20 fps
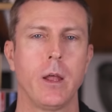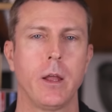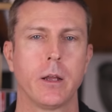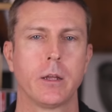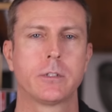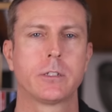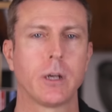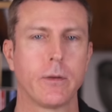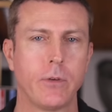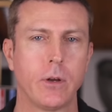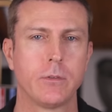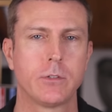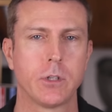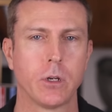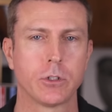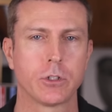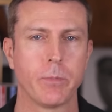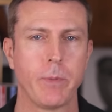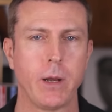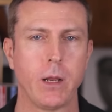Conservative
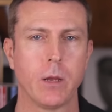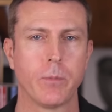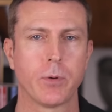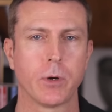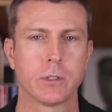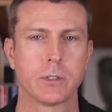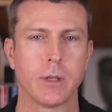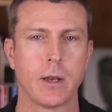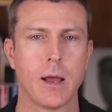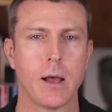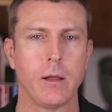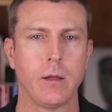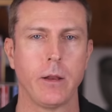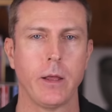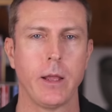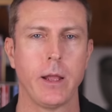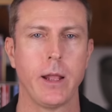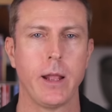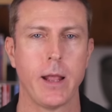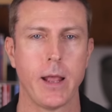social media
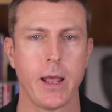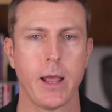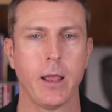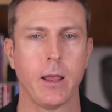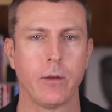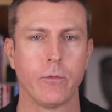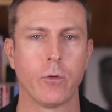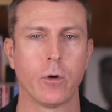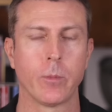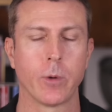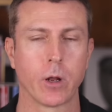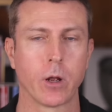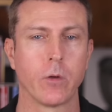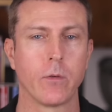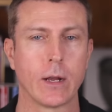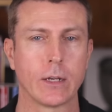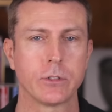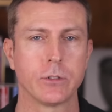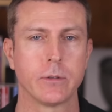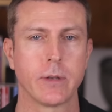personality and former
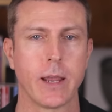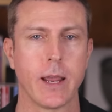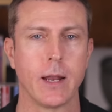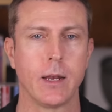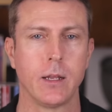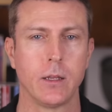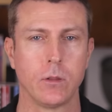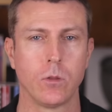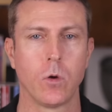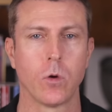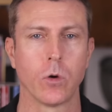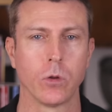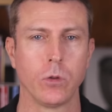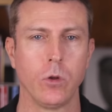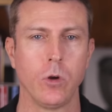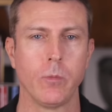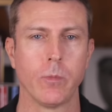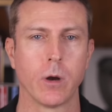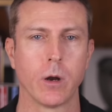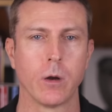congressional candidate Laura
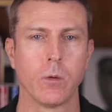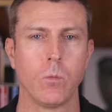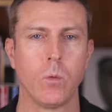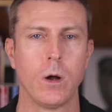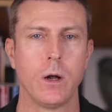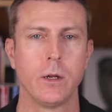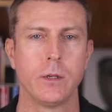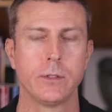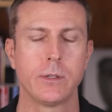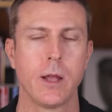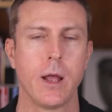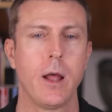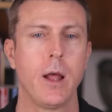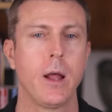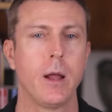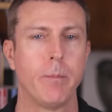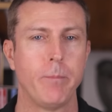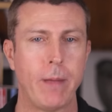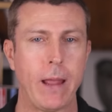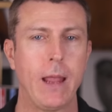Loomer was
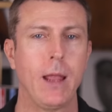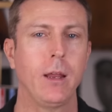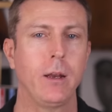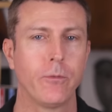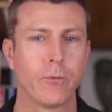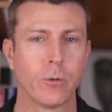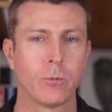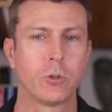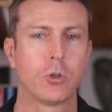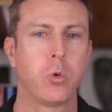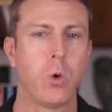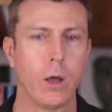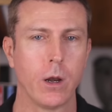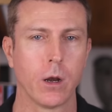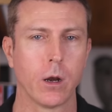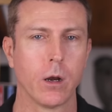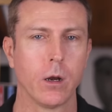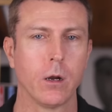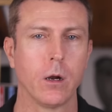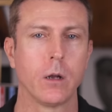banned from
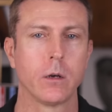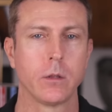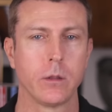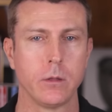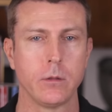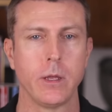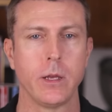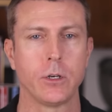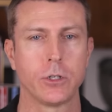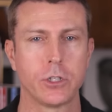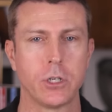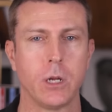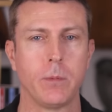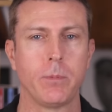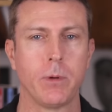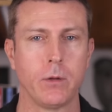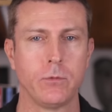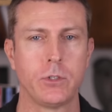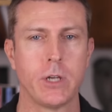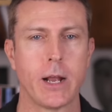Twitter under the leadership
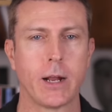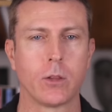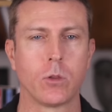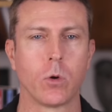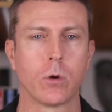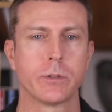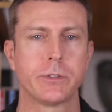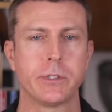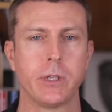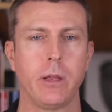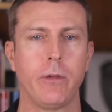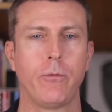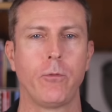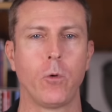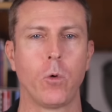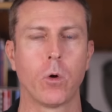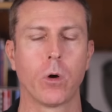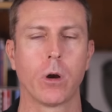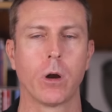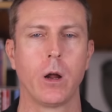of Jack Dorsey
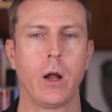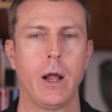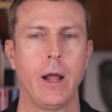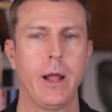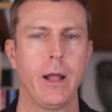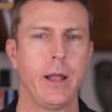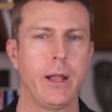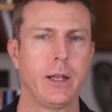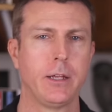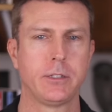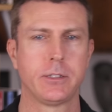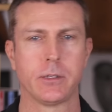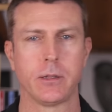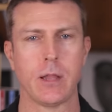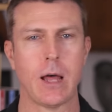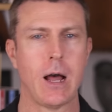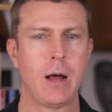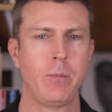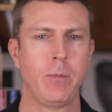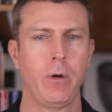for
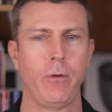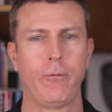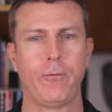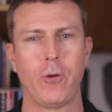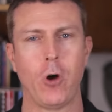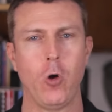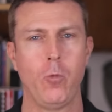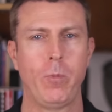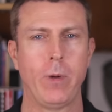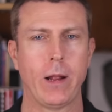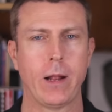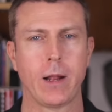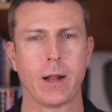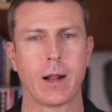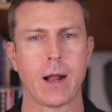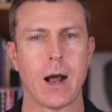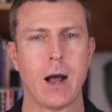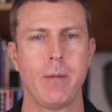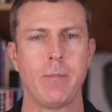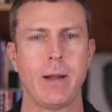Islamophobic
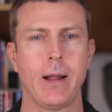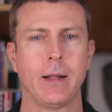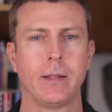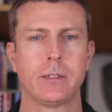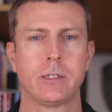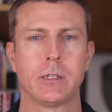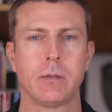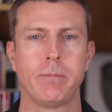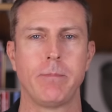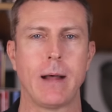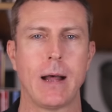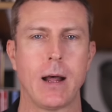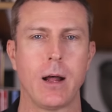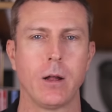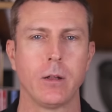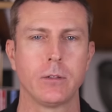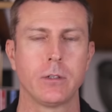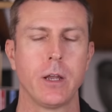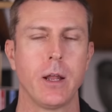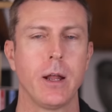comments
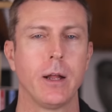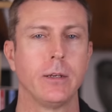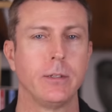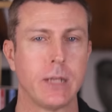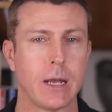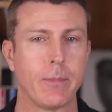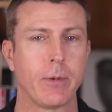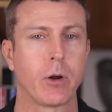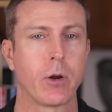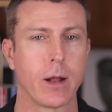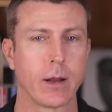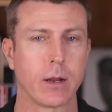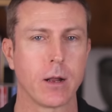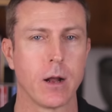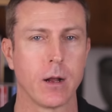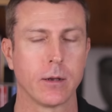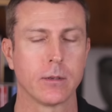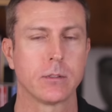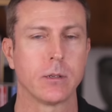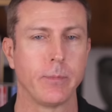about Democrat
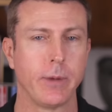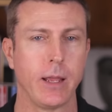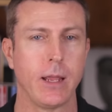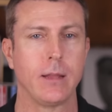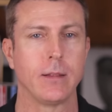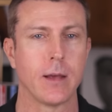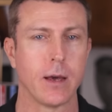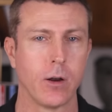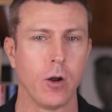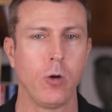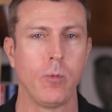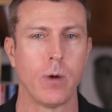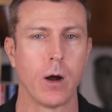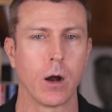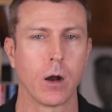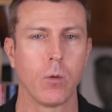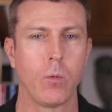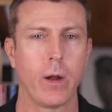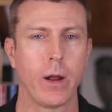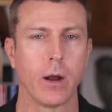Congresswoman Ilhan
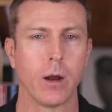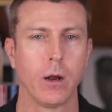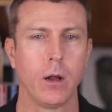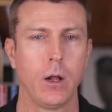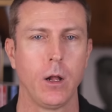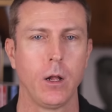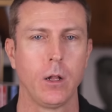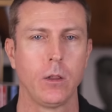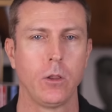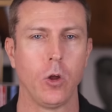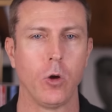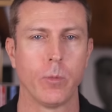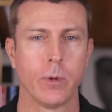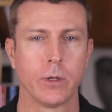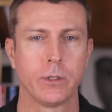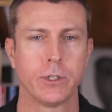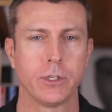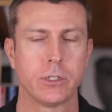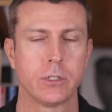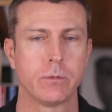Omar, where
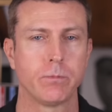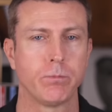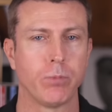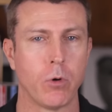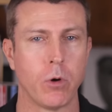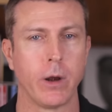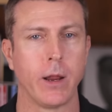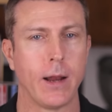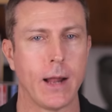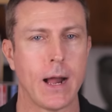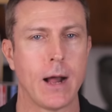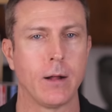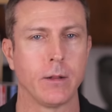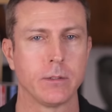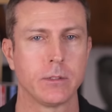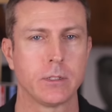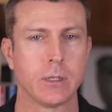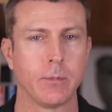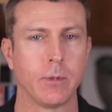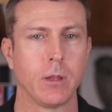Loomer just pointed
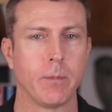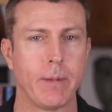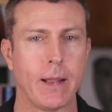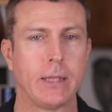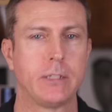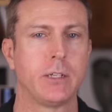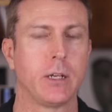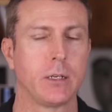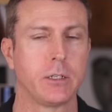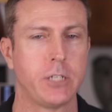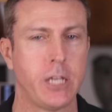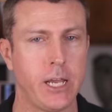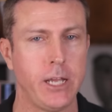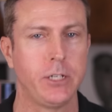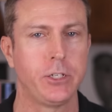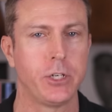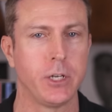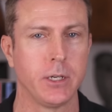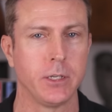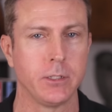out some of the basic
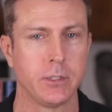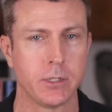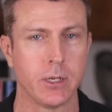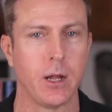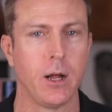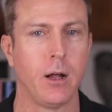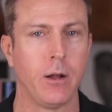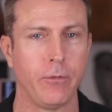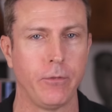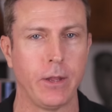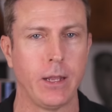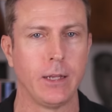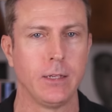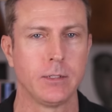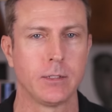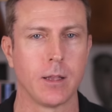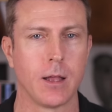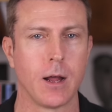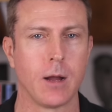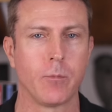teachings of
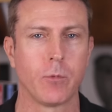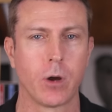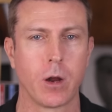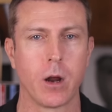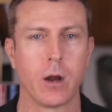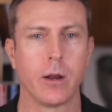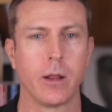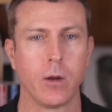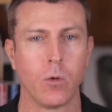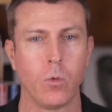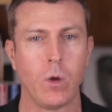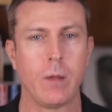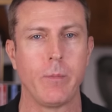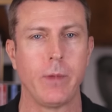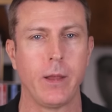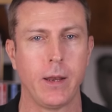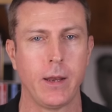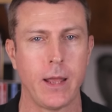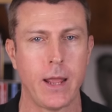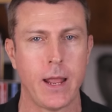Islam regarding
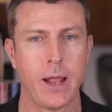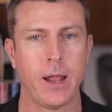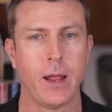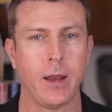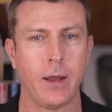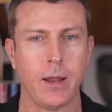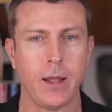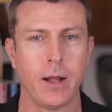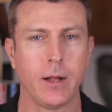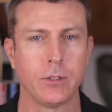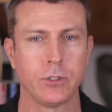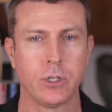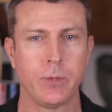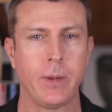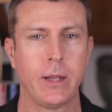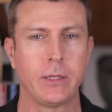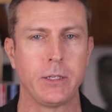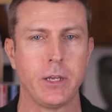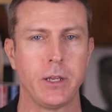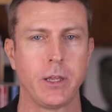women and L G
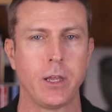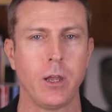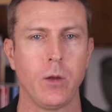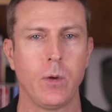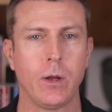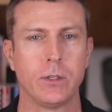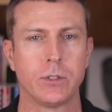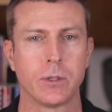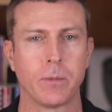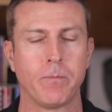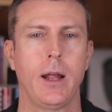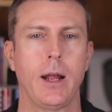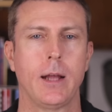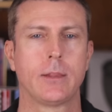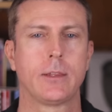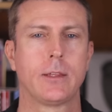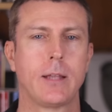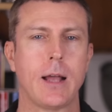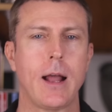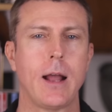B T Q ism.
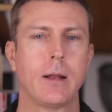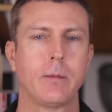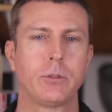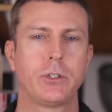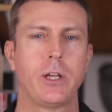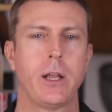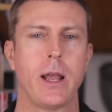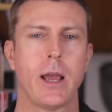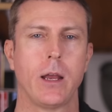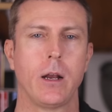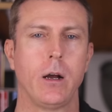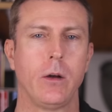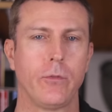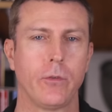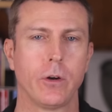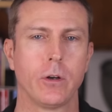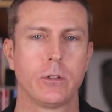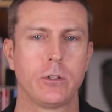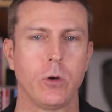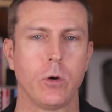At the time, she had
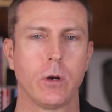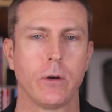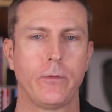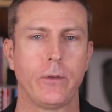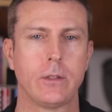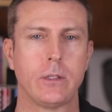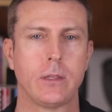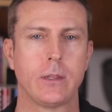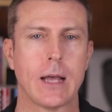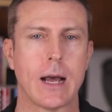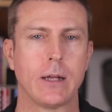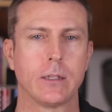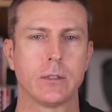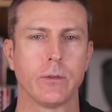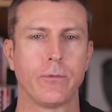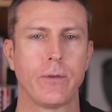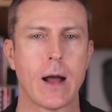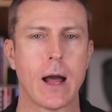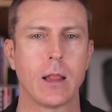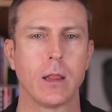over two hundred fifty
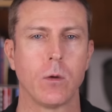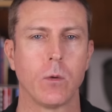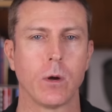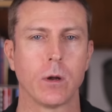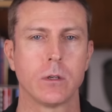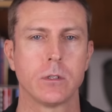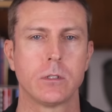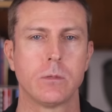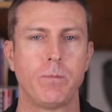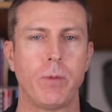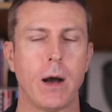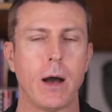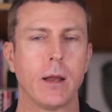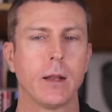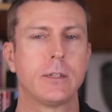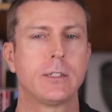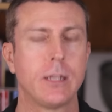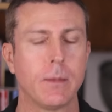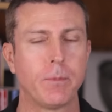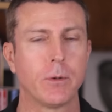thousand followers, but
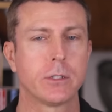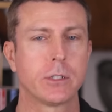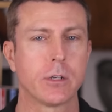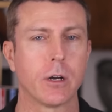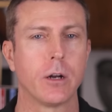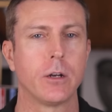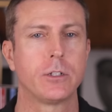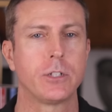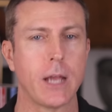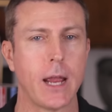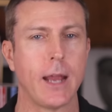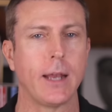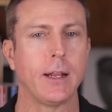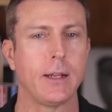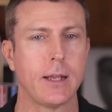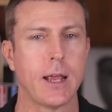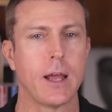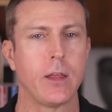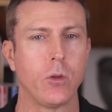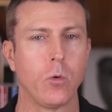a simple search any
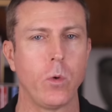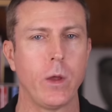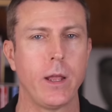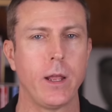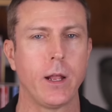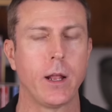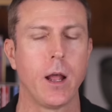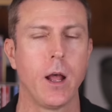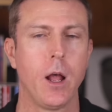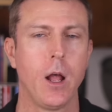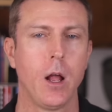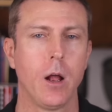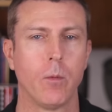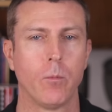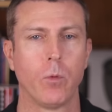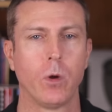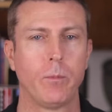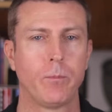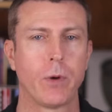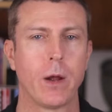day of the week
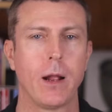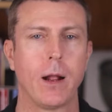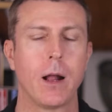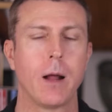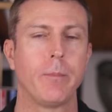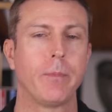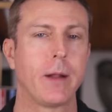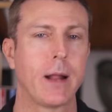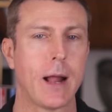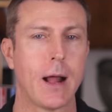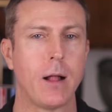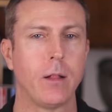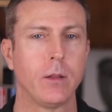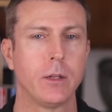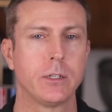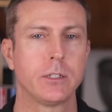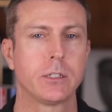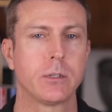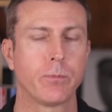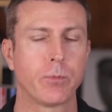would bring up
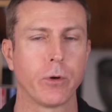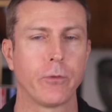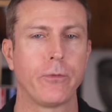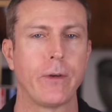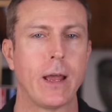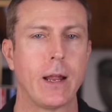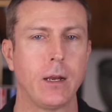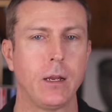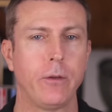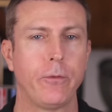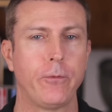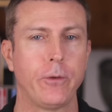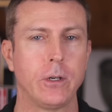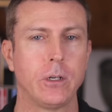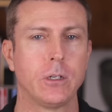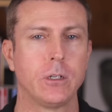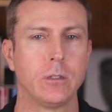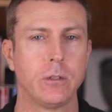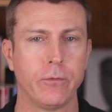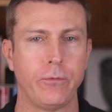countless
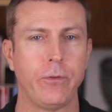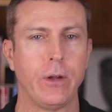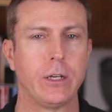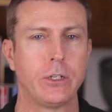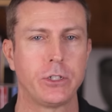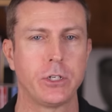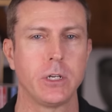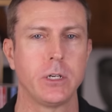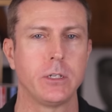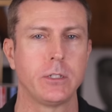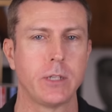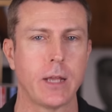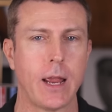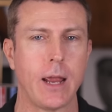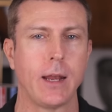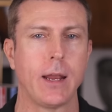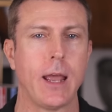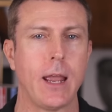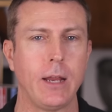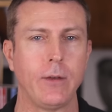profanity-filled, vicious,
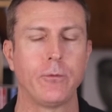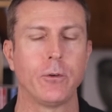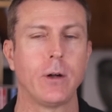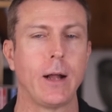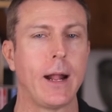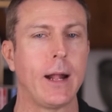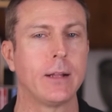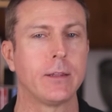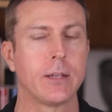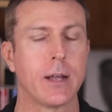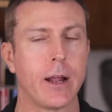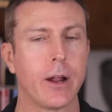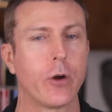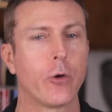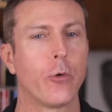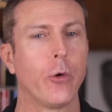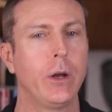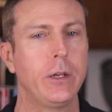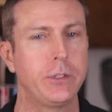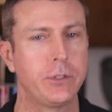and hateful
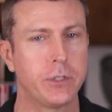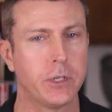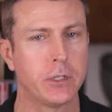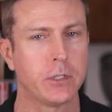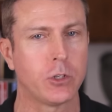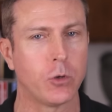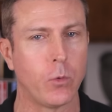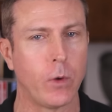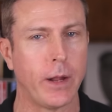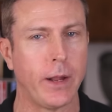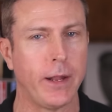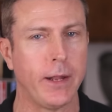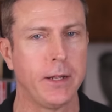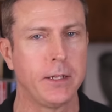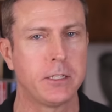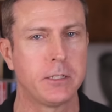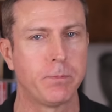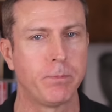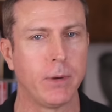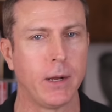anti-Christian
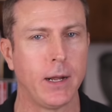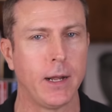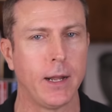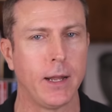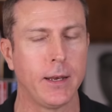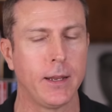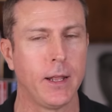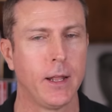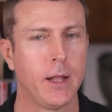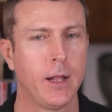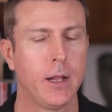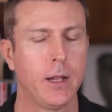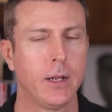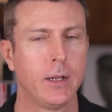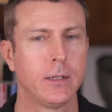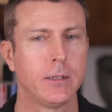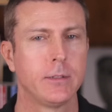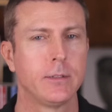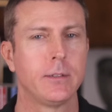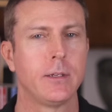tweets, but
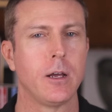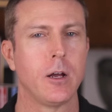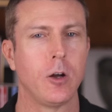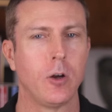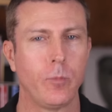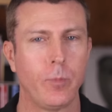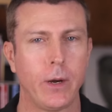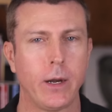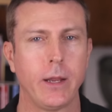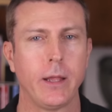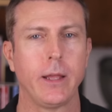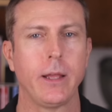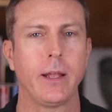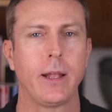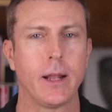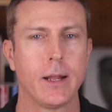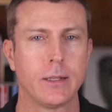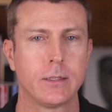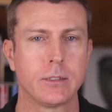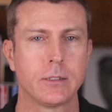nobody
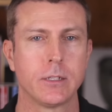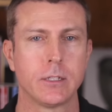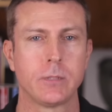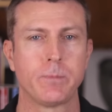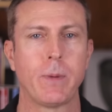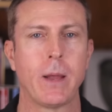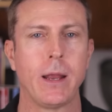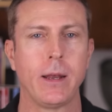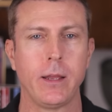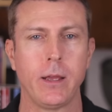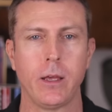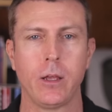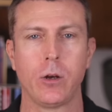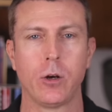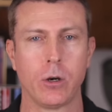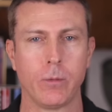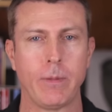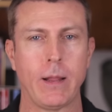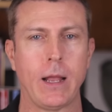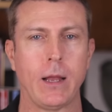gets suspended
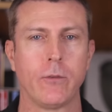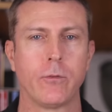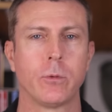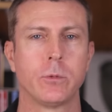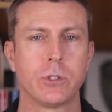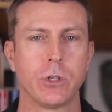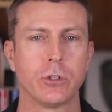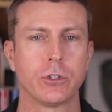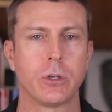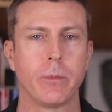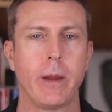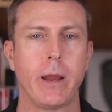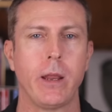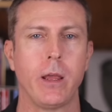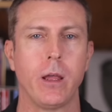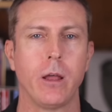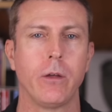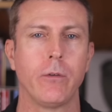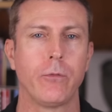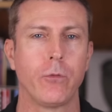or banned from social
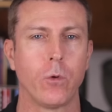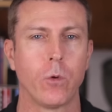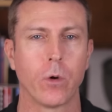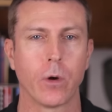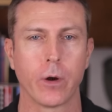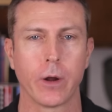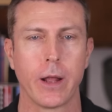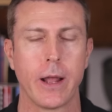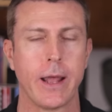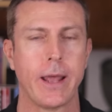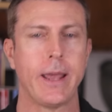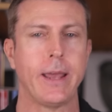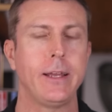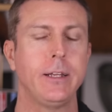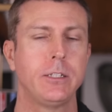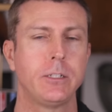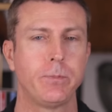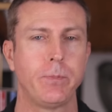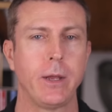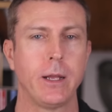media for
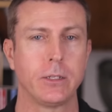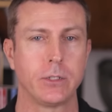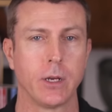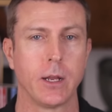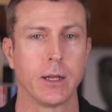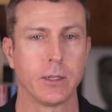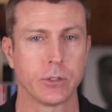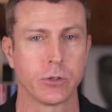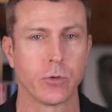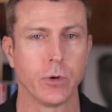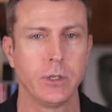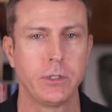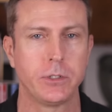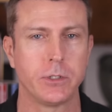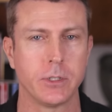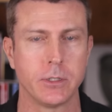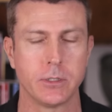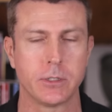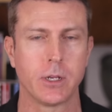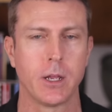hate speech against
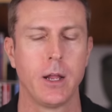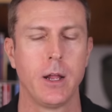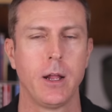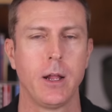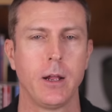Christians.